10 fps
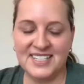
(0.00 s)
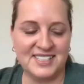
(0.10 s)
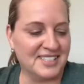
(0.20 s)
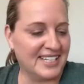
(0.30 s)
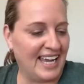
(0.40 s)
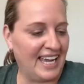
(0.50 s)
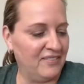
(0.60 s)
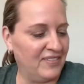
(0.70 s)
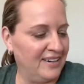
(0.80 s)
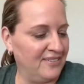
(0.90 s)
this is Katie
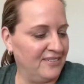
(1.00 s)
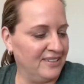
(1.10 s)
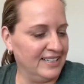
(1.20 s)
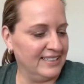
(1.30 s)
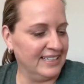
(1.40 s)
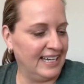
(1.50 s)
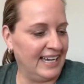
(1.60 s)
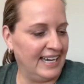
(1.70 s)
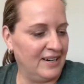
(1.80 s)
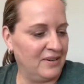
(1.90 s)
Van Horn.
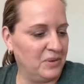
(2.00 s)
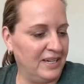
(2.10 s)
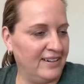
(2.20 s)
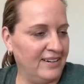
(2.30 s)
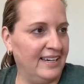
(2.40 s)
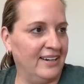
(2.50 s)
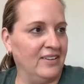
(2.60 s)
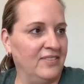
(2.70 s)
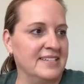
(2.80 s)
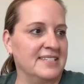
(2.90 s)
And we are here
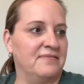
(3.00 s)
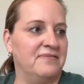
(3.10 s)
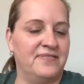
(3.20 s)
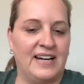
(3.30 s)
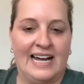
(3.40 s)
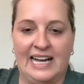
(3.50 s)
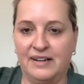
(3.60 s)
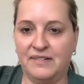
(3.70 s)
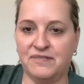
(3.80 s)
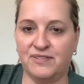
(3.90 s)
on this
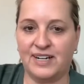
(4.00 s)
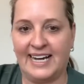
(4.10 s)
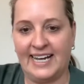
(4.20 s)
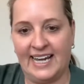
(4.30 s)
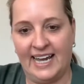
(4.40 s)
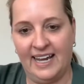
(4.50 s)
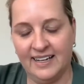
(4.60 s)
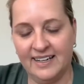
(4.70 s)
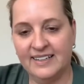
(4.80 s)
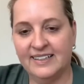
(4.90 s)
fine Friday,
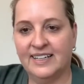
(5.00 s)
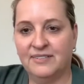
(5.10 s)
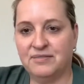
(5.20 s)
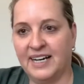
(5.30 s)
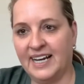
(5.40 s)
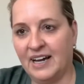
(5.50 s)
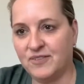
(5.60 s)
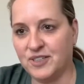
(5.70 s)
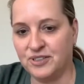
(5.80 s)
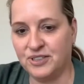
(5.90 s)
Friday
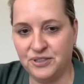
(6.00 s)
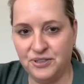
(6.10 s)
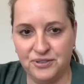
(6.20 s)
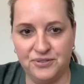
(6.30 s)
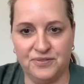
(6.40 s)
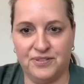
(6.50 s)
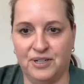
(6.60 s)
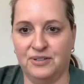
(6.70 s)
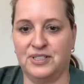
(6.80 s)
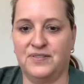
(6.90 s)
afternoon,
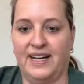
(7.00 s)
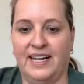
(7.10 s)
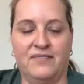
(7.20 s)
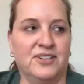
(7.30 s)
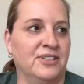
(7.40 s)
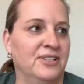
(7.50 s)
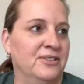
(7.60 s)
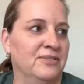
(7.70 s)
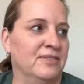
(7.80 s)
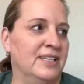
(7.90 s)
folks. Friday
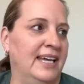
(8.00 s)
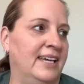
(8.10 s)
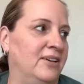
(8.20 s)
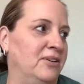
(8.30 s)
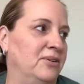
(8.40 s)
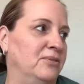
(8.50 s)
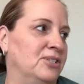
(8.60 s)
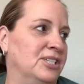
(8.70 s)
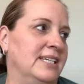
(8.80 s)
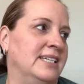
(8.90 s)
afternoon. Thank you,
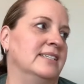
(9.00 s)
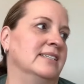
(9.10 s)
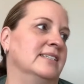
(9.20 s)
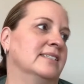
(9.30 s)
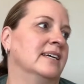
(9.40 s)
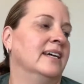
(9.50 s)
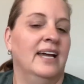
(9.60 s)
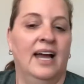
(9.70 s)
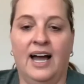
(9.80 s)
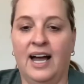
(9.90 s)
Jesus.
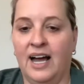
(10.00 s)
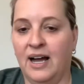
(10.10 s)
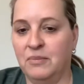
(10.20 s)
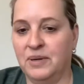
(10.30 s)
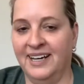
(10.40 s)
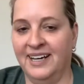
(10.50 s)
Um,